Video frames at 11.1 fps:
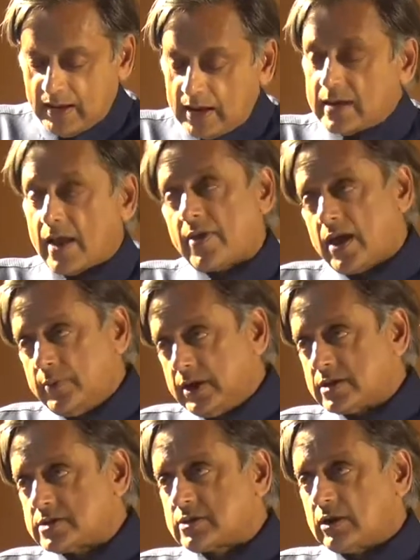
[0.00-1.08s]
Another
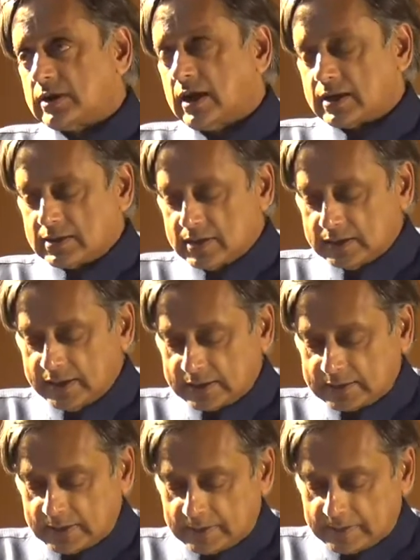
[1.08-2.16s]
eminent scholar,
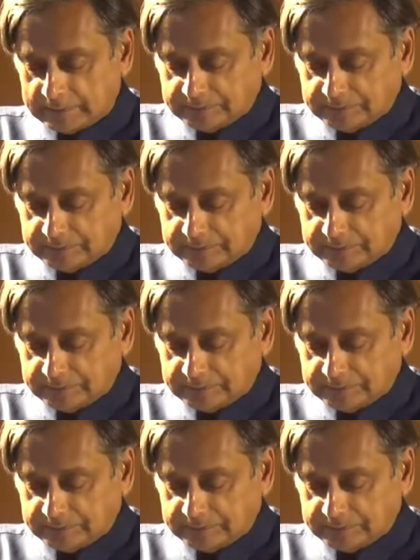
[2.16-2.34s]
Dandelkar,